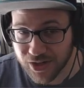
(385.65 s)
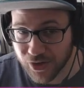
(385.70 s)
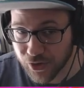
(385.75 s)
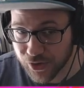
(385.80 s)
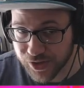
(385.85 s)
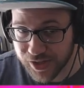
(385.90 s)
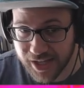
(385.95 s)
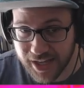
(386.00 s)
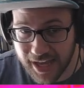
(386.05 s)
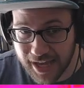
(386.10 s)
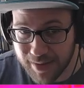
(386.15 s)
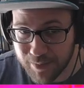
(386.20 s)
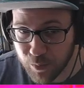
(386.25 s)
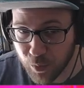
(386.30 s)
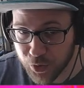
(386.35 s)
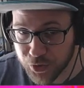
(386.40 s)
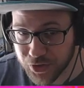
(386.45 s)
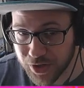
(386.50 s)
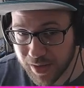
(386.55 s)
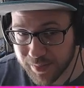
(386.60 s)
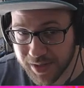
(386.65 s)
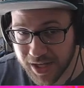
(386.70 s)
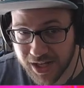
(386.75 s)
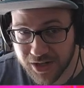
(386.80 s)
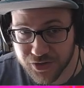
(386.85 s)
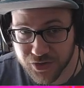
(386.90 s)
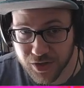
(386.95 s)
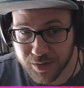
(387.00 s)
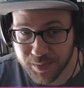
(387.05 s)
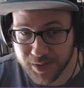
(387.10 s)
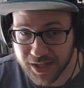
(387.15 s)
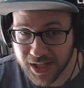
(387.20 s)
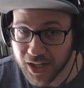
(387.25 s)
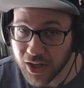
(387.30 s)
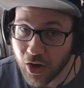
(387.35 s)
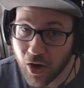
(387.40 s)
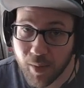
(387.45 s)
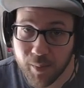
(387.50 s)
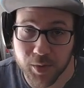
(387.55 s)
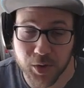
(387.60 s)
early game 1-drop cantrip and then
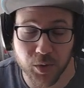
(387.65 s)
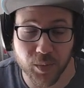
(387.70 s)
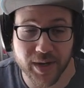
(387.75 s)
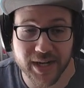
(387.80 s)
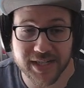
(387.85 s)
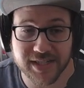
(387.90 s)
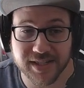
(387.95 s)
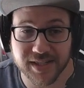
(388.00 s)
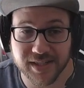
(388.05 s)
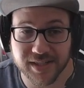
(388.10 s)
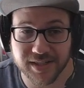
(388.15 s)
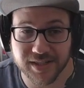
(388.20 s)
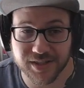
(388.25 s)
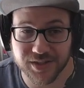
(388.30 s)
comboed away to